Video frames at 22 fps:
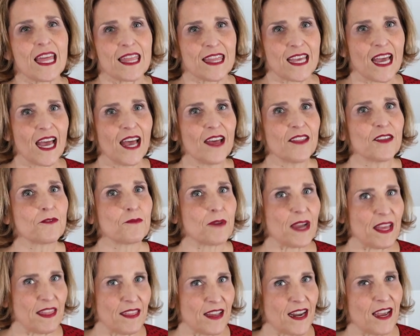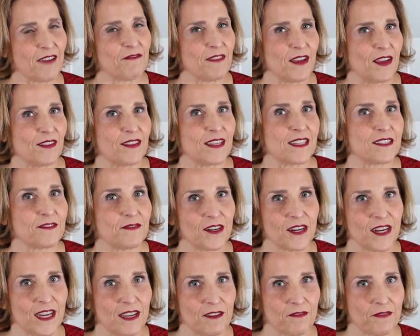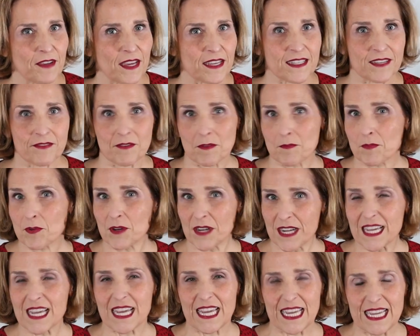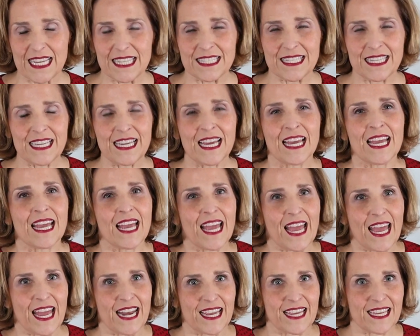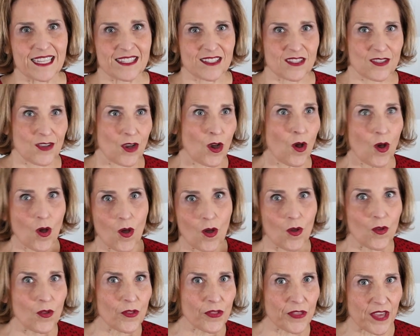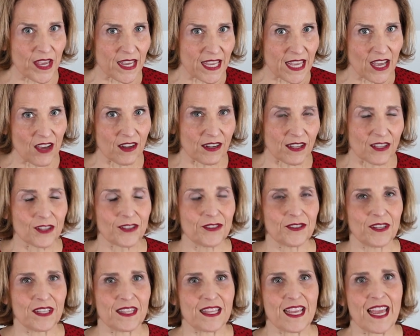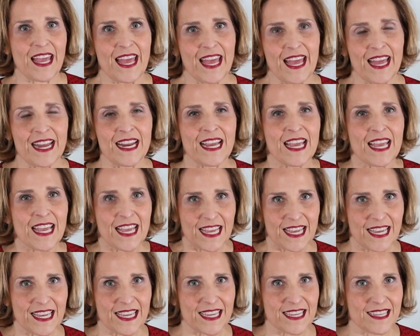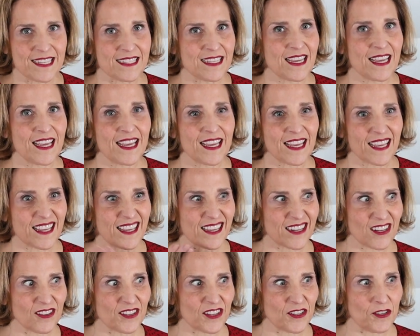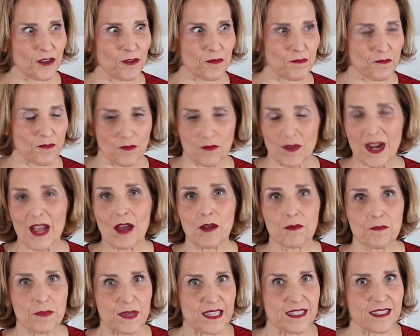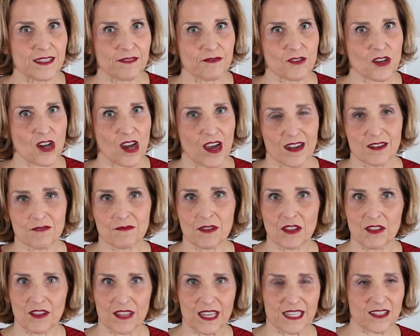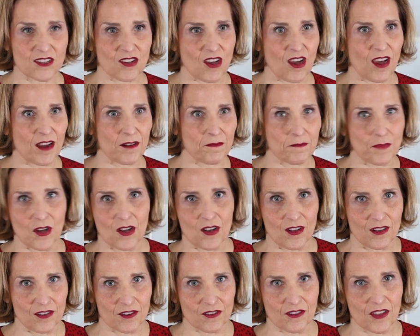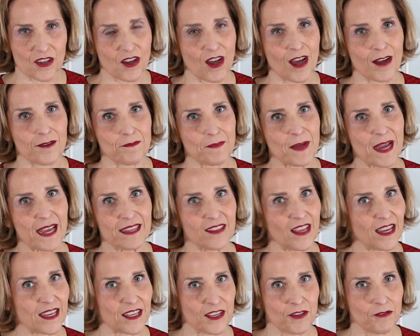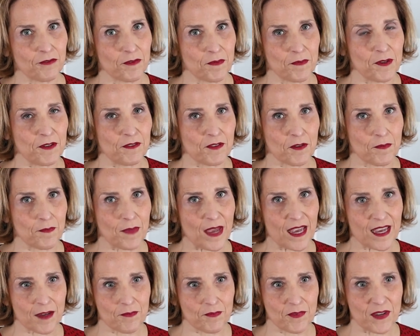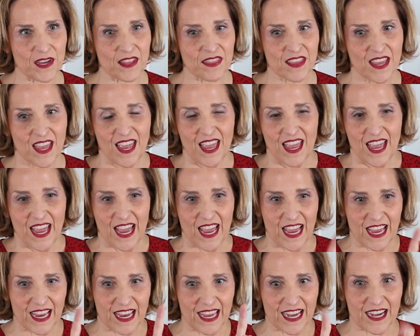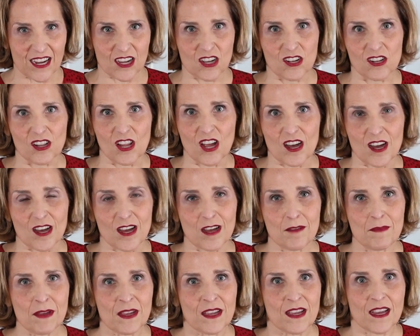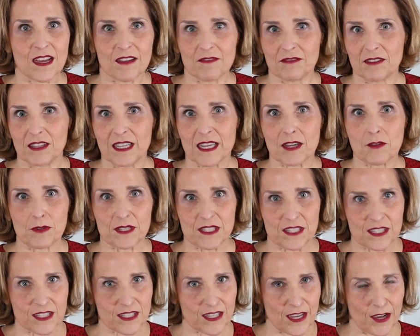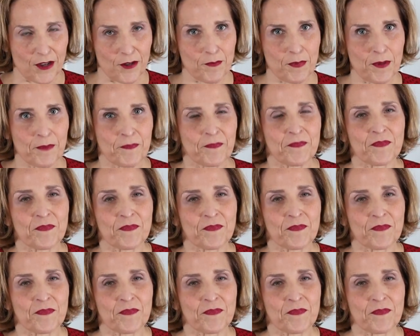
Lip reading: The other way that I've found that's very effective and pretty easy, and it gets the whole thing out including the head, is get a little round piece of cotton, whether that's a cotton ball or the cotton pad like you remove your makeup with, and get a glob of liquid soap.